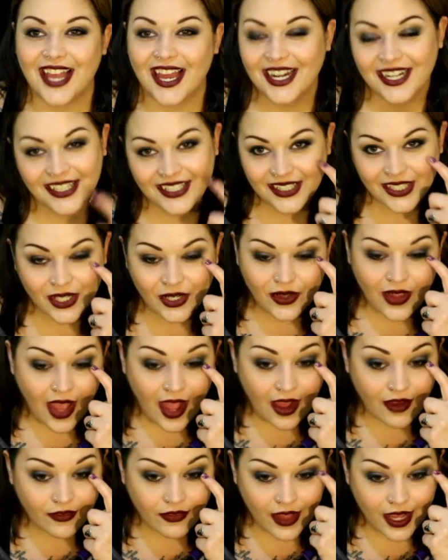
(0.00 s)
added a little
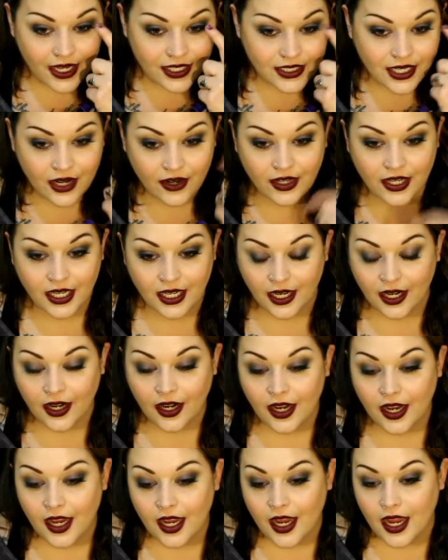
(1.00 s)
half lash out
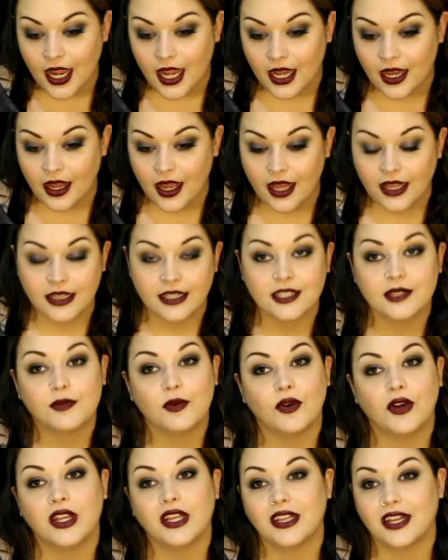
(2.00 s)
here. At this
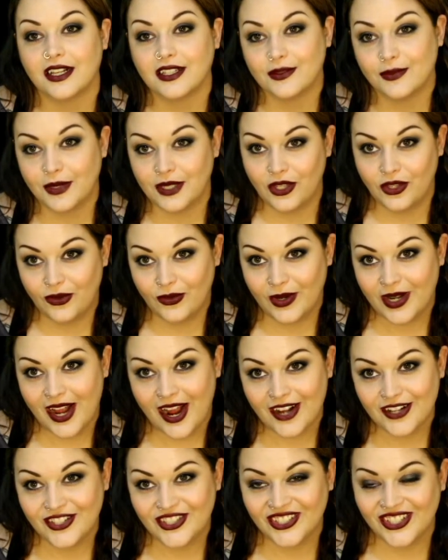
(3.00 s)
point, that's when you would
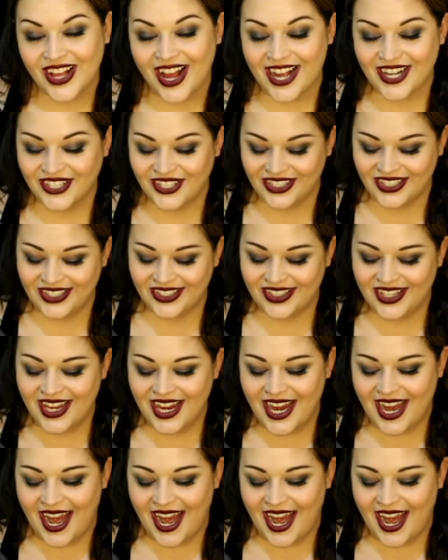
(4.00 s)
add your lashes.